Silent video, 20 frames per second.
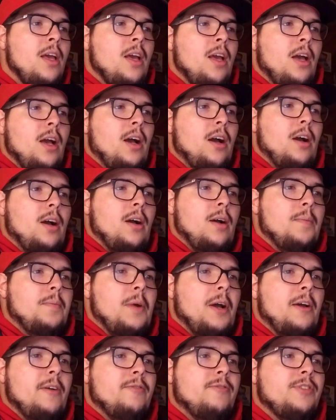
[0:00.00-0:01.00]

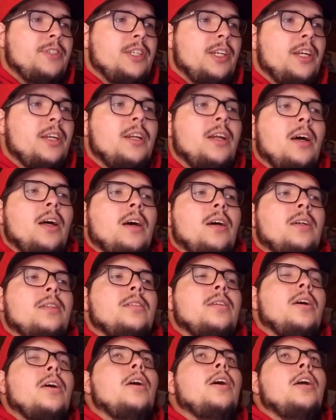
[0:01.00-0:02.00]
I've seen a
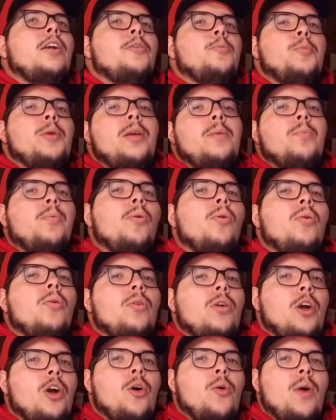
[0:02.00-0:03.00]
ton of people
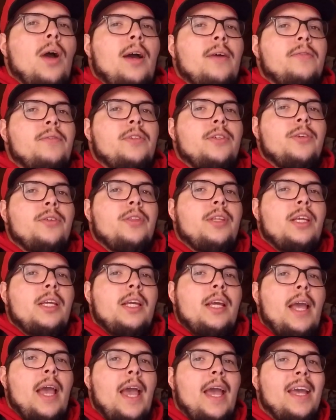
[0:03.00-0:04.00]
go after the
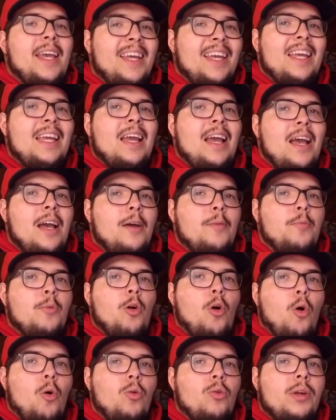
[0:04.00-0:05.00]
AEM
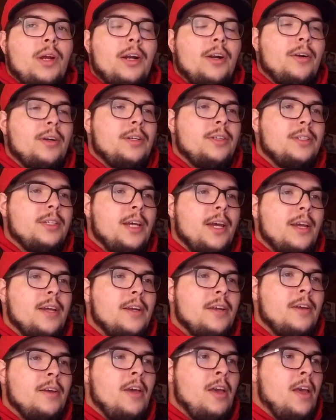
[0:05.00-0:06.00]
cold air
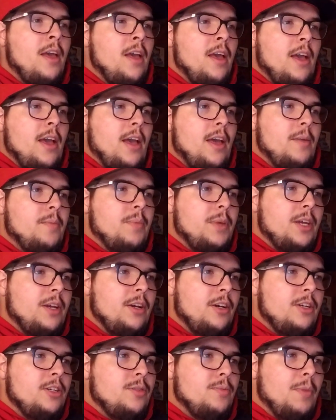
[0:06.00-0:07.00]
intake, and
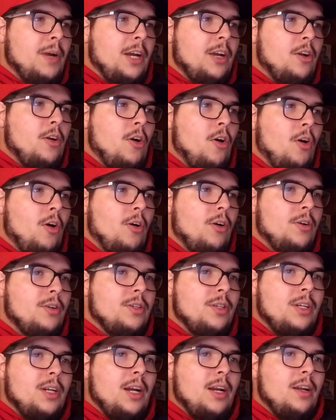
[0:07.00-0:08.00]
because my car is
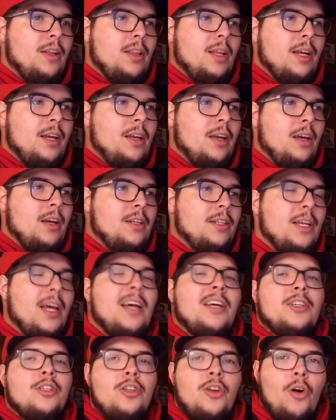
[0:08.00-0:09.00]
kind of like a
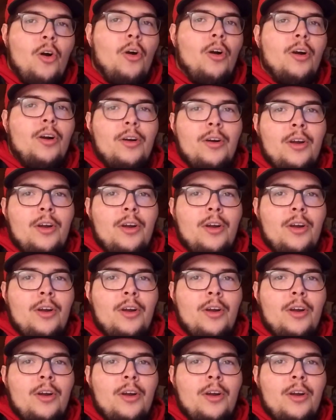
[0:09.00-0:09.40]
test car,